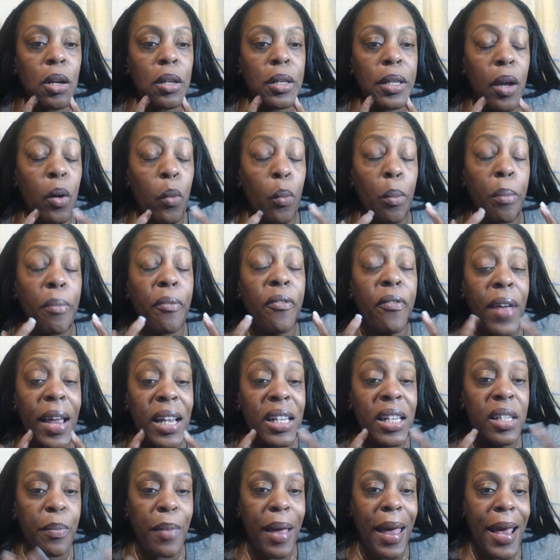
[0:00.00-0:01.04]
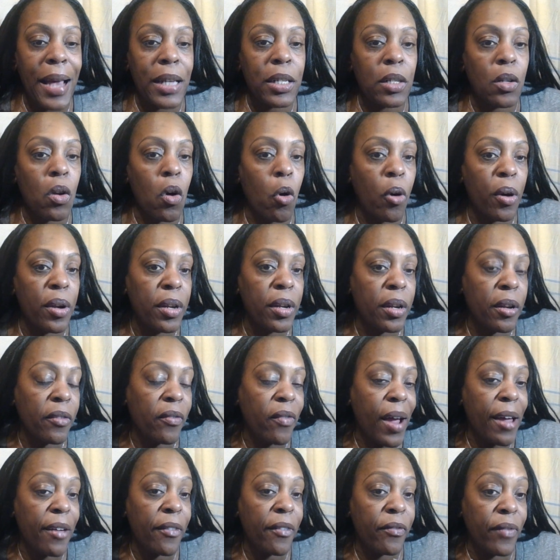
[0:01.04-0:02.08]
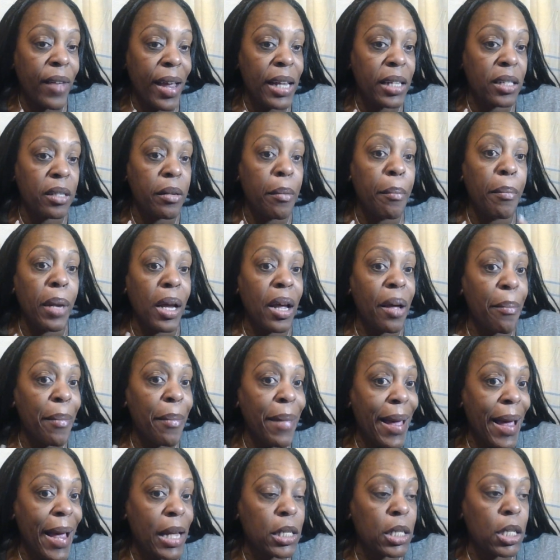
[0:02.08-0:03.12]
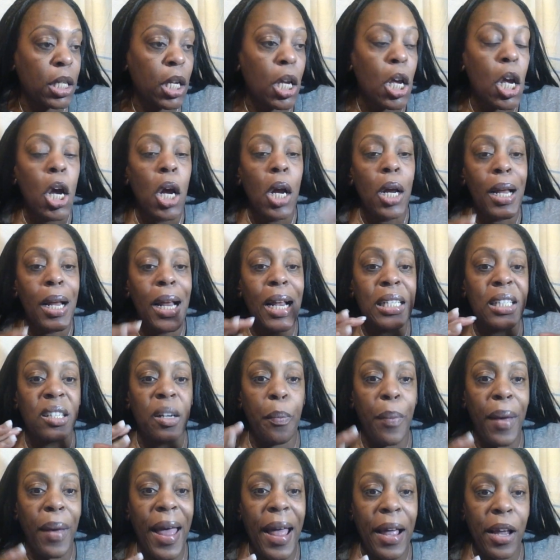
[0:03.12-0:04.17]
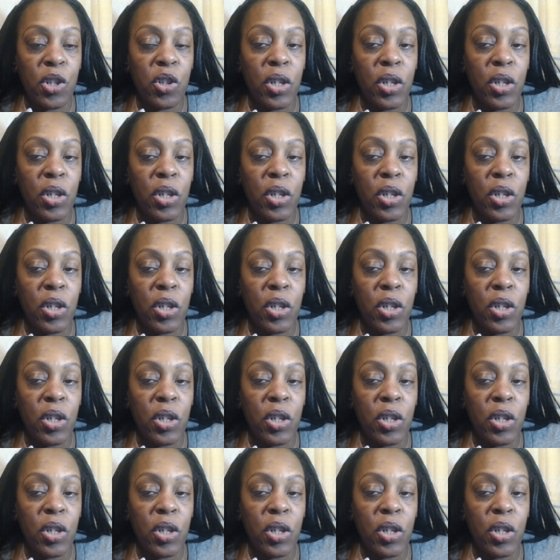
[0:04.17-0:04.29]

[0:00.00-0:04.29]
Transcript: face mask or you can find face mud mask that's in the packaging